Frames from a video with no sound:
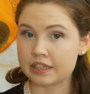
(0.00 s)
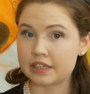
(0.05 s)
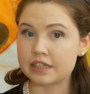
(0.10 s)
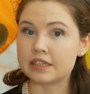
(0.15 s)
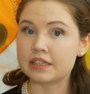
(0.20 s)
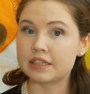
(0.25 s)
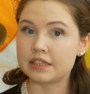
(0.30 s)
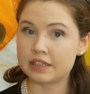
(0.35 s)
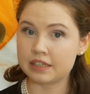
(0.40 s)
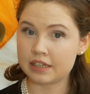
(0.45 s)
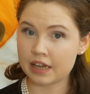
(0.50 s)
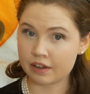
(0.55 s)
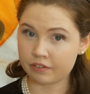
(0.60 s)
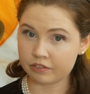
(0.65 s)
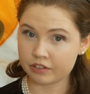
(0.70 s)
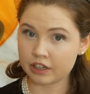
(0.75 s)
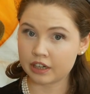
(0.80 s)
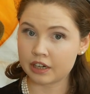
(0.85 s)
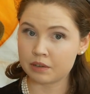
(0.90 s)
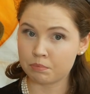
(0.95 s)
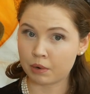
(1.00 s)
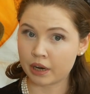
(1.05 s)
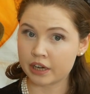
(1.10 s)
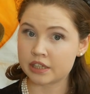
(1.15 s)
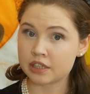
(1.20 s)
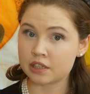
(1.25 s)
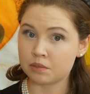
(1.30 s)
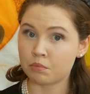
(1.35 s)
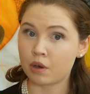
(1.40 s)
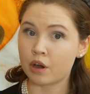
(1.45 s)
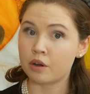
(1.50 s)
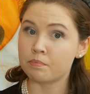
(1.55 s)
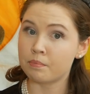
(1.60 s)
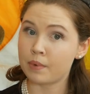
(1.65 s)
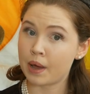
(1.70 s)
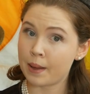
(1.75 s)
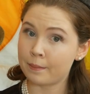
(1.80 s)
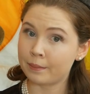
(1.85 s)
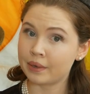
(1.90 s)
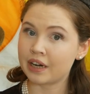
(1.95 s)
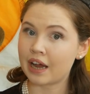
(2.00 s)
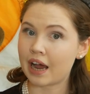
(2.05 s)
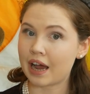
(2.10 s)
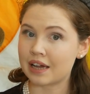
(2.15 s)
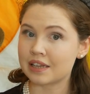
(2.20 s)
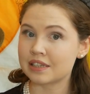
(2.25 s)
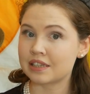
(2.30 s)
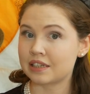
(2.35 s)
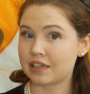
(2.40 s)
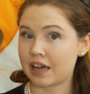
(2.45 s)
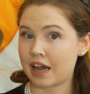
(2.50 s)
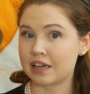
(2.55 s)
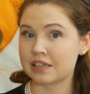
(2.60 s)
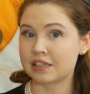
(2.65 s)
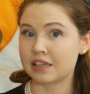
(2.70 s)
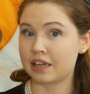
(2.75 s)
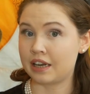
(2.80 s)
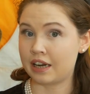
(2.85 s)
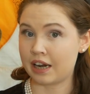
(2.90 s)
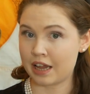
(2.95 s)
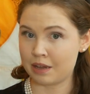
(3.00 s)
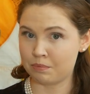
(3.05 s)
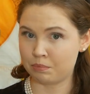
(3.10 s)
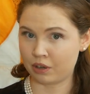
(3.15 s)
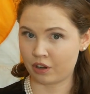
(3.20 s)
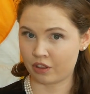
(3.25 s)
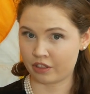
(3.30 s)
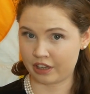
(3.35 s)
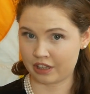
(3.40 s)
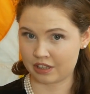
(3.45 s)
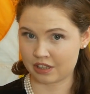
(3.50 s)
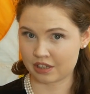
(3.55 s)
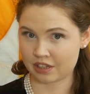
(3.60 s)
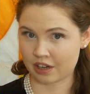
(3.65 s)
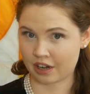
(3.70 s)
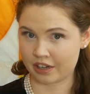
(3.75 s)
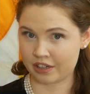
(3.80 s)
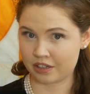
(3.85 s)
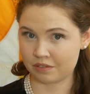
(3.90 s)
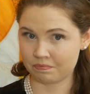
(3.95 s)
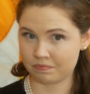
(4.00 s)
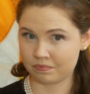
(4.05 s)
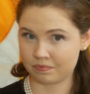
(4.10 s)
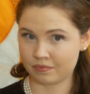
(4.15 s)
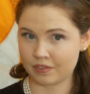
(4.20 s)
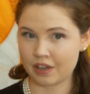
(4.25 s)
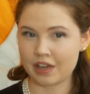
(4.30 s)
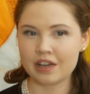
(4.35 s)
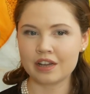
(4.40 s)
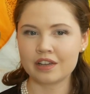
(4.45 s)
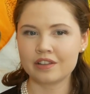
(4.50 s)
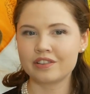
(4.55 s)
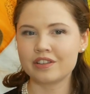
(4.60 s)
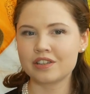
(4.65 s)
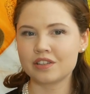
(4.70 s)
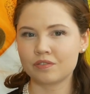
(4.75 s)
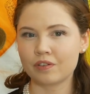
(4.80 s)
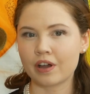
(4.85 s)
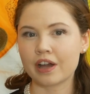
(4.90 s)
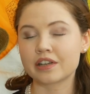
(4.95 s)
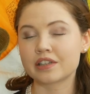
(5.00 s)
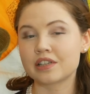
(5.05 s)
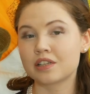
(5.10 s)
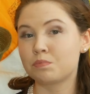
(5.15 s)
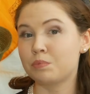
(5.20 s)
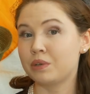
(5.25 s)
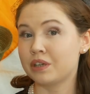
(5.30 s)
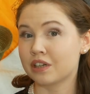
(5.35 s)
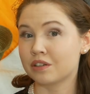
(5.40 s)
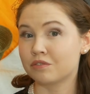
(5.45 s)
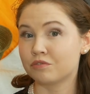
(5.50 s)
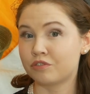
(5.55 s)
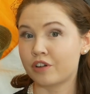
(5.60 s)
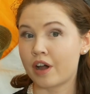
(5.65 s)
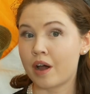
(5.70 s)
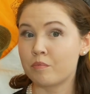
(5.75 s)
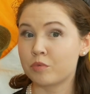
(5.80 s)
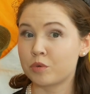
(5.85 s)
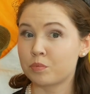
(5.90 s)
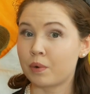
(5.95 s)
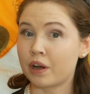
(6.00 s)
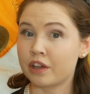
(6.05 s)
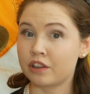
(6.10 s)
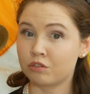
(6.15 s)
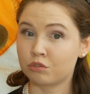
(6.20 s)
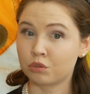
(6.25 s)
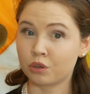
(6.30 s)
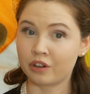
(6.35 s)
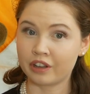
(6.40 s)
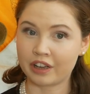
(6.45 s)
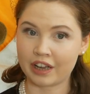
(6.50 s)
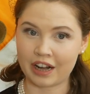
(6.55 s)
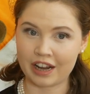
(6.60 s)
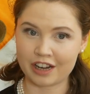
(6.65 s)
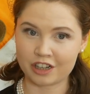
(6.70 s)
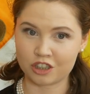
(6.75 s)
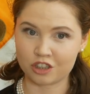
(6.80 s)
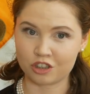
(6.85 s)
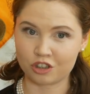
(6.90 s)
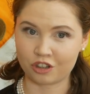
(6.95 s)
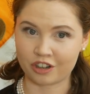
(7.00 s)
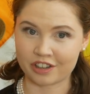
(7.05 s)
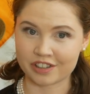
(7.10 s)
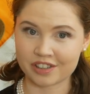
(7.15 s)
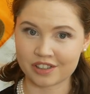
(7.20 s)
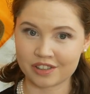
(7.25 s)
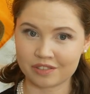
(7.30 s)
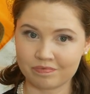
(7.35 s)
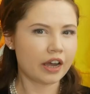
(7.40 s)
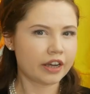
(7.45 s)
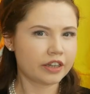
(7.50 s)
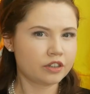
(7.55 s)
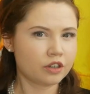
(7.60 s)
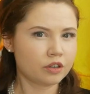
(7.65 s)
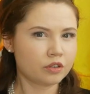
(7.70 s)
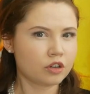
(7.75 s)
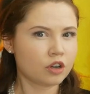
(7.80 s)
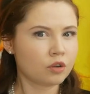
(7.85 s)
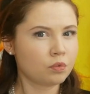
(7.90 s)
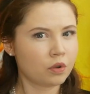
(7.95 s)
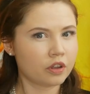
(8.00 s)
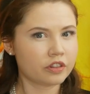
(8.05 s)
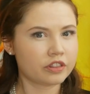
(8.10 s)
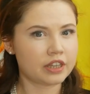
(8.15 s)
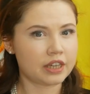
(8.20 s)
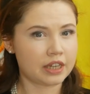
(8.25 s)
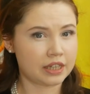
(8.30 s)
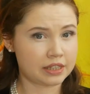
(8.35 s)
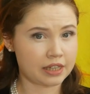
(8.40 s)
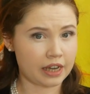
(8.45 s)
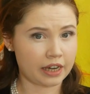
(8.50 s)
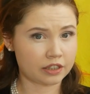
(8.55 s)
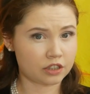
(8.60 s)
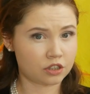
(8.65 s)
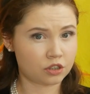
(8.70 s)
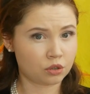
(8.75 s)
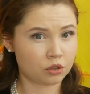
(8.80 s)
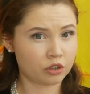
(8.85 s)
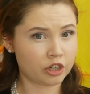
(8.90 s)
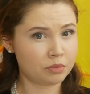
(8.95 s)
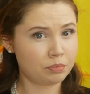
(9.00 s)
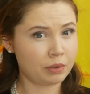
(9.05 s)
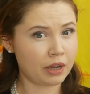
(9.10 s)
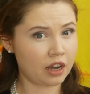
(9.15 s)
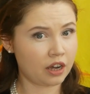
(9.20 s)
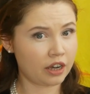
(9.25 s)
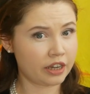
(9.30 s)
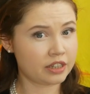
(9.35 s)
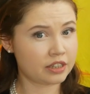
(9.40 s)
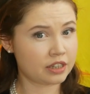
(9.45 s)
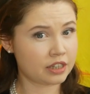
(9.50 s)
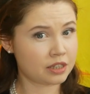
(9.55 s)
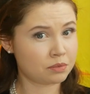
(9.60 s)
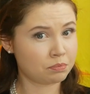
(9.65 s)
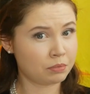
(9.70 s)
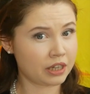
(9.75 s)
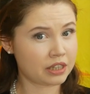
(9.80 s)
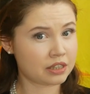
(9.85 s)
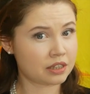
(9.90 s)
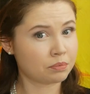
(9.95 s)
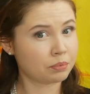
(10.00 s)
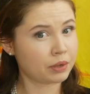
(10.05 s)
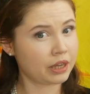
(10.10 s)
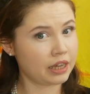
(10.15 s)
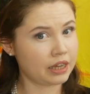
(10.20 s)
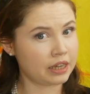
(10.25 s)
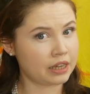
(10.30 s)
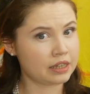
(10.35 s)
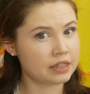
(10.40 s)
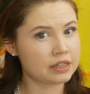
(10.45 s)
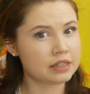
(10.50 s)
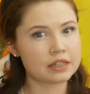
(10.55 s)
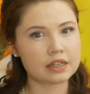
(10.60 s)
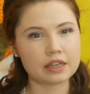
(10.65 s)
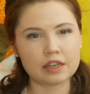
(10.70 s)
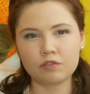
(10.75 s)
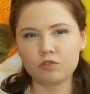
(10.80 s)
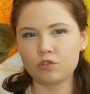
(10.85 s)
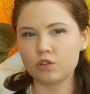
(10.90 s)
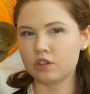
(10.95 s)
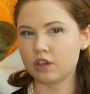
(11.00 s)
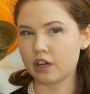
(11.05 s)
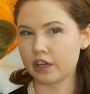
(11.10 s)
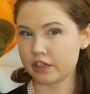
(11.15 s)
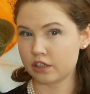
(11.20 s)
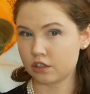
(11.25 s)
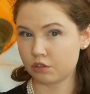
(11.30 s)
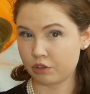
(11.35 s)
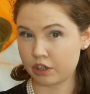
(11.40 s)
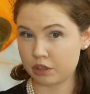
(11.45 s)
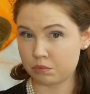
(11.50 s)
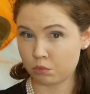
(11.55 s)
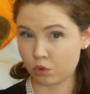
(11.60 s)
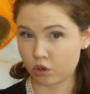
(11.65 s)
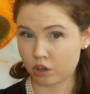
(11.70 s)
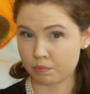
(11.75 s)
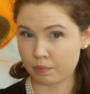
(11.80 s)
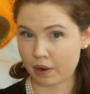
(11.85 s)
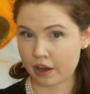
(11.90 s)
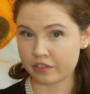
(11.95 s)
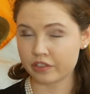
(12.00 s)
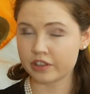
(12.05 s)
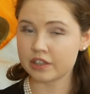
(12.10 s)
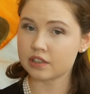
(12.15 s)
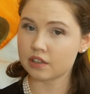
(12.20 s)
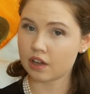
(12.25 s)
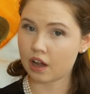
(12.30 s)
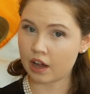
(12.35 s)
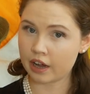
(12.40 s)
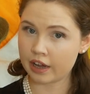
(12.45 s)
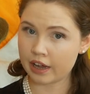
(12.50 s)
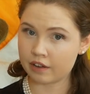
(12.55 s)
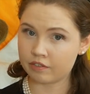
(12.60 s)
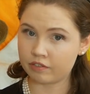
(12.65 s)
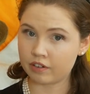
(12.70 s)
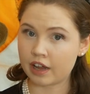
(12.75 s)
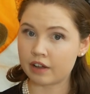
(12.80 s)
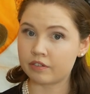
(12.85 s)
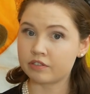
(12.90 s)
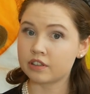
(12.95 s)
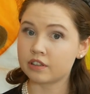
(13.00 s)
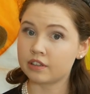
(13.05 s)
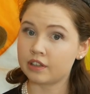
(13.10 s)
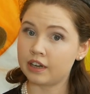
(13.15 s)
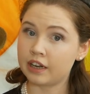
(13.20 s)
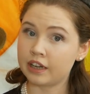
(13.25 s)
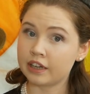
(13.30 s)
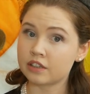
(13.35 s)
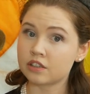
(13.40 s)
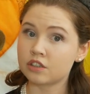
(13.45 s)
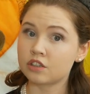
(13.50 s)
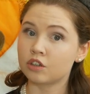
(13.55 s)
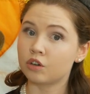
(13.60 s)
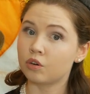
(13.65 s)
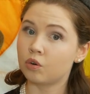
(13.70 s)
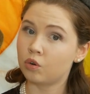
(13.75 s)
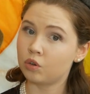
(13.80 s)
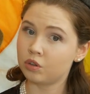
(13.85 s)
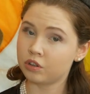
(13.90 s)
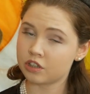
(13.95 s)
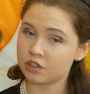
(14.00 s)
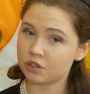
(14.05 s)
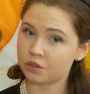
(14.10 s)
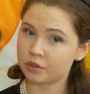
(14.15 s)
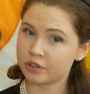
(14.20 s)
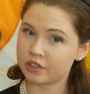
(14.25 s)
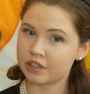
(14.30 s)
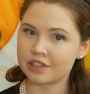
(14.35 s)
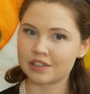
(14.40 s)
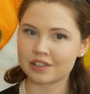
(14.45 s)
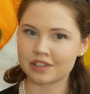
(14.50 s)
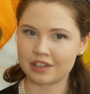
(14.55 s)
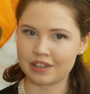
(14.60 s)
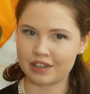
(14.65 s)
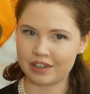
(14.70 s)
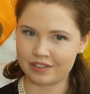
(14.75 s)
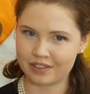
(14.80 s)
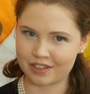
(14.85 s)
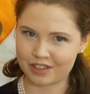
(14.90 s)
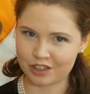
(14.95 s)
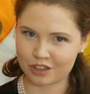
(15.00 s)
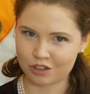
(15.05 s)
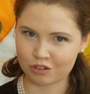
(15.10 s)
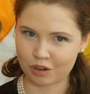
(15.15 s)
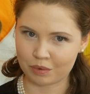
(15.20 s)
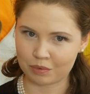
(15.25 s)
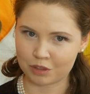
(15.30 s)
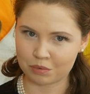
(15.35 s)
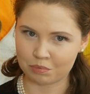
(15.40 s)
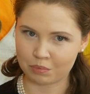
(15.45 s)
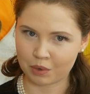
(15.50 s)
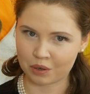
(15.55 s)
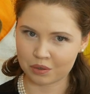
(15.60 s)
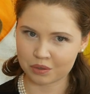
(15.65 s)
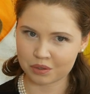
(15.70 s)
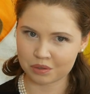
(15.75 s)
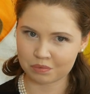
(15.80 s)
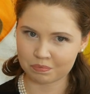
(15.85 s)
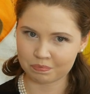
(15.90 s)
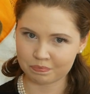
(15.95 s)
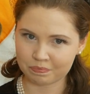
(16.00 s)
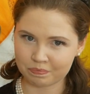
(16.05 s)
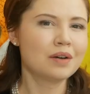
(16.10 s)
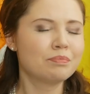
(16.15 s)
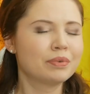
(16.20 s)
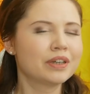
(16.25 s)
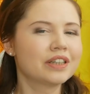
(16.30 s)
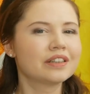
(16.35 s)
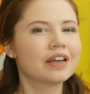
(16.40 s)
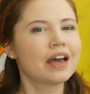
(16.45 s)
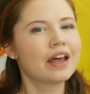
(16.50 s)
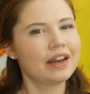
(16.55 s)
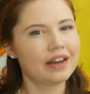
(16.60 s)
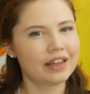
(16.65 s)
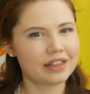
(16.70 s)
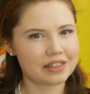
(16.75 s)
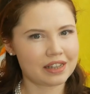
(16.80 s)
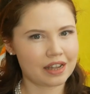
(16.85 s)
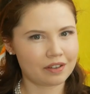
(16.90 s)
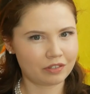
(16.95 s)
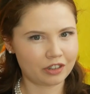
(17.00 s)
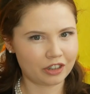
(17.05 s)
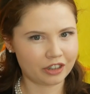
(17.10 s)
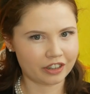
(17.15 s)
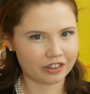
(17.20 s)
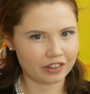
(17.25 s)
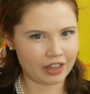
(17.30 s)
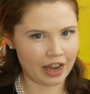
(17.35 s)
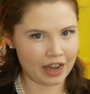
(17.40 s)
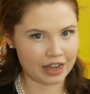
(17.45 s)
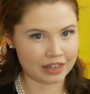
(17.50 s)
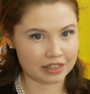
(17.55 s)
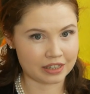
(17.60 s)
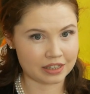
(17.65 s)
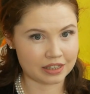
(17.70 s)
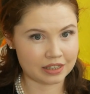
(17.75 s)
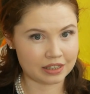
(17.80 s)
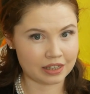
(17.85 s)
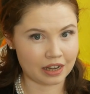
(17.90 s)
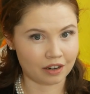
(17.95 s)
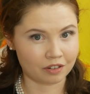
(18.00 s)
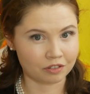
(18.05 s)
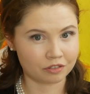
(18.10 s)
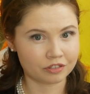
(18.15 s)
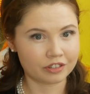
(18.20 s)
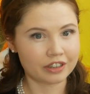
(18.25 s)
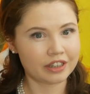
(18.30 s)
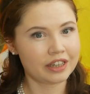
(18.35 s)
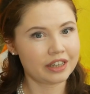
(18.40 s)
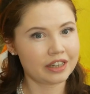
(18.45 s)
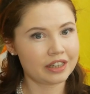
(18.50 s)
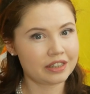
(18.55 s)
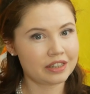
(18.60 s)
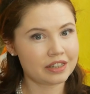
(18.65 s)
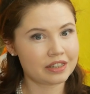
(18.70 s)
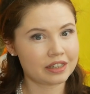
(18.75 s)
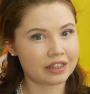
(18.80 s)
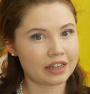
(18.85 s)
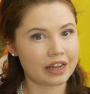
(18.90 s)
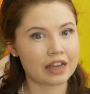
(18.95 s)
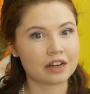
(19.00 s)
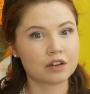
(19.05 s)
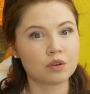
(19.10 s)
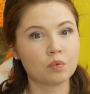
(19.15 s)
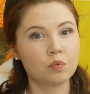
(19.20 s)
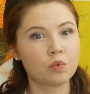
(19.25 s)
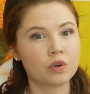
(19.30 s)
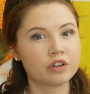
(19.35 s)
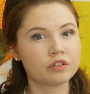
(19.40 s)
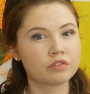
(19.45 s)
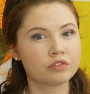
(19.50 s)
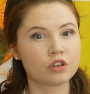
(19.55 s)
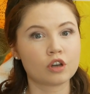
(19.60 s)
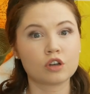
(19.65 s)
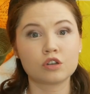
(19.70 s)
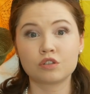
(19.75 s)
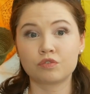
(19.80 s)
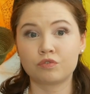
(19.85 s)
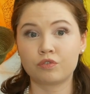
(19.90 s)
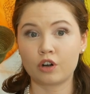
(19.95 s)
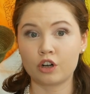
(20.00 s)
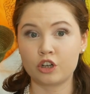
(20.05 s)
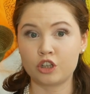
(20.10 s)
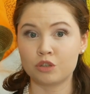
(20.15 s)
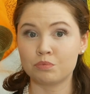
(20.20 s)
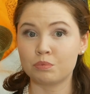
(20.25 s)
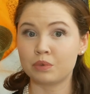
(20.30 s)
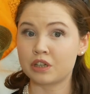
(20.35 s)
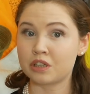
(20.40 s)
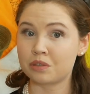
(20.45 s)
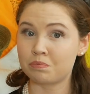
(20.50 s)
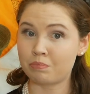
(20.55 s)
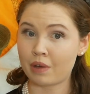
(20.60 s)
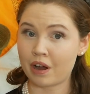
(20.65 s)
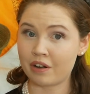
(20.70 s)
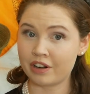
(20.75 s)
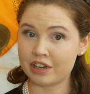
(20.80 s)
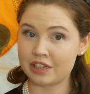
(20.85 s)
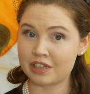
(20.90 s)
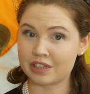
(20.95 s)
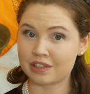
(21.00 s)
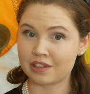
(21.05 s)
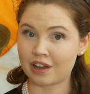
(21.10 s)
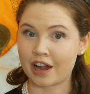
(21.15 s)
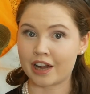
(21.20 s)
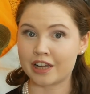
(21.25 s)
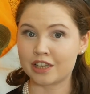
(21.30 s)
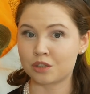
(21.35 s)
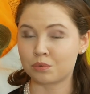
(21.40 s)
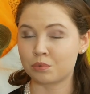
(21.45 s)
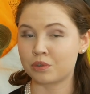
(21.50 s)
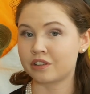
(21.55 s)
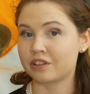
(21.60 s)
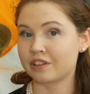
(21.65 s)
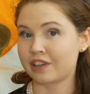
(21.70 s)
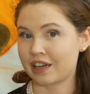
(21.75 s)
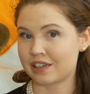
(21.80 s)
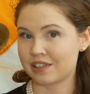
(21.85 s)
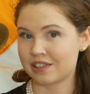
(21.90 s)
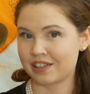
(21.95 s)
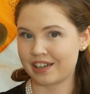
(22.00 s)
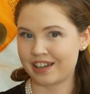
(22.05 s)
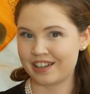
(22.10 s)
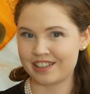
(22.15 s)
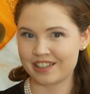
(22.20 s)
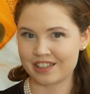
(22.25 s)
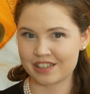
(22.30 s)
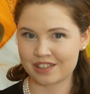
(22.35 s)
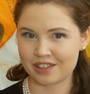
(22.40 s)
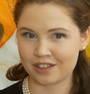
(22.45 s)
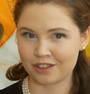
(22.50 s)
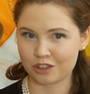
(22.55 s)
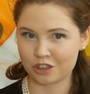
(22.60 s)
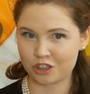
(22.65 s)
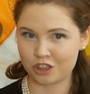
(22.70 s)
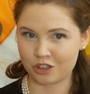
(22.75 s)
it is definitely by Simone Merman as it has her label on the inside. This fact has been confirmed by the Royal Collection Trust. I don't know what the exact story behind this mix-up is. If you'd like to read more about this, I have left the links to all the sources in the description box. But let's have a look at the hat itself. It is again one of those voluminous berry designs with cascading silk